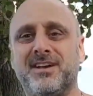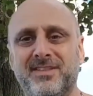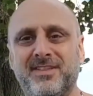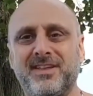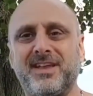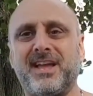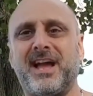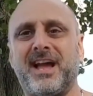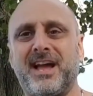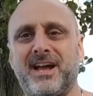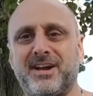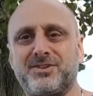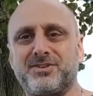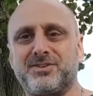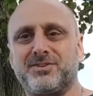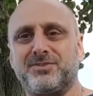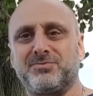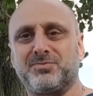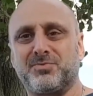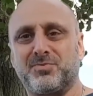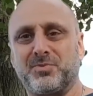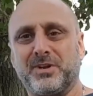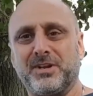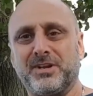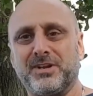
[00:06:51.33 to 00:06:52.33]
the actual
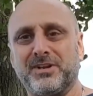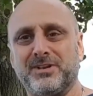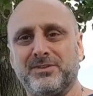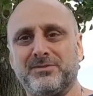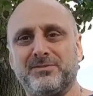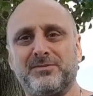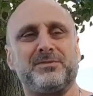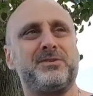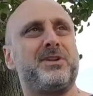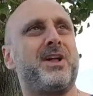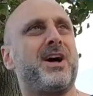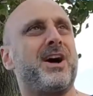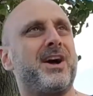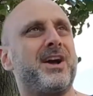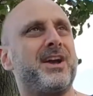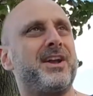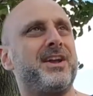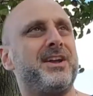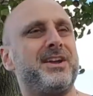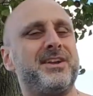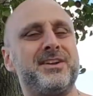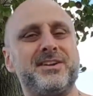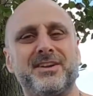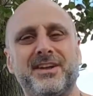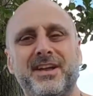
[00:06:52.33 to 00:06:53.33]
real
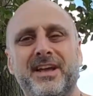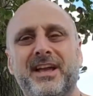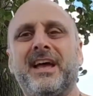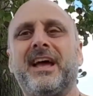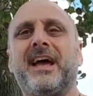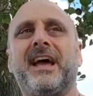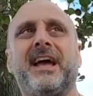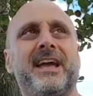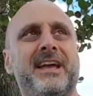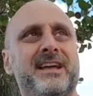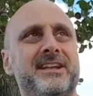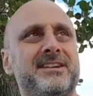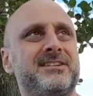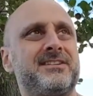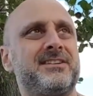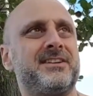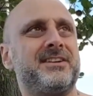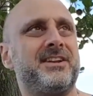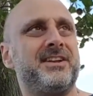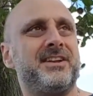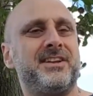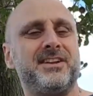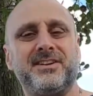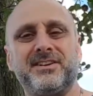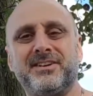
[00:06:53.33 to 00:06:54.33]
flying,
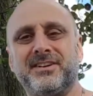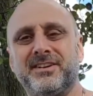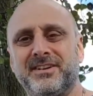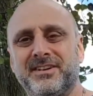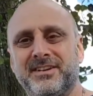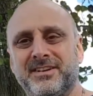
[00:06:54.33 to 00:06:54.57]
handling,